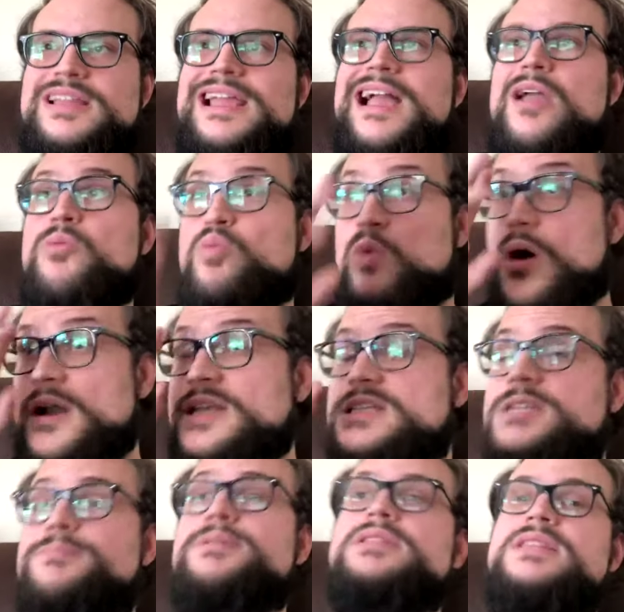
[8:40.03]
Like, I wanted
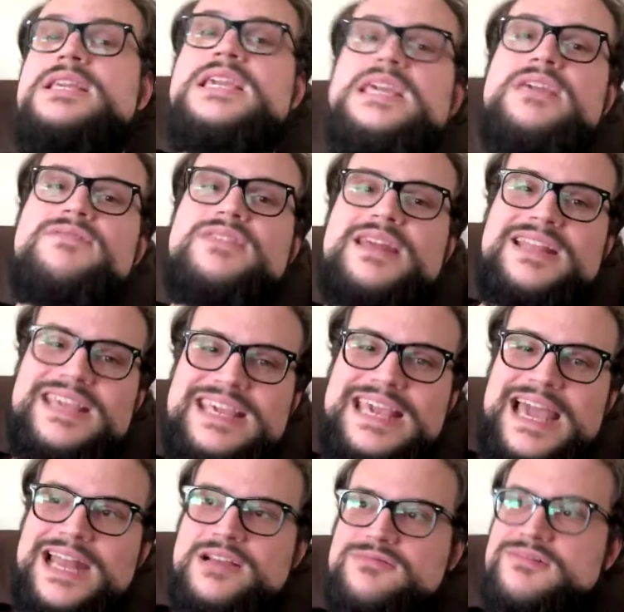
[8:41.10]
to believe that he
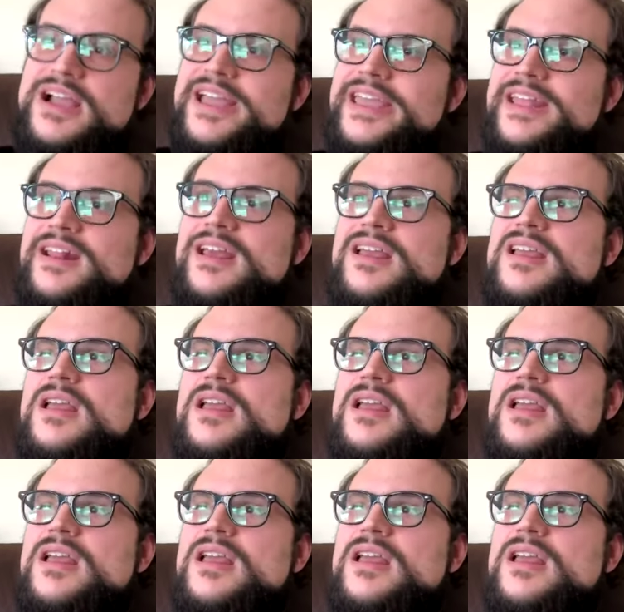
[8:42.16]
had it right.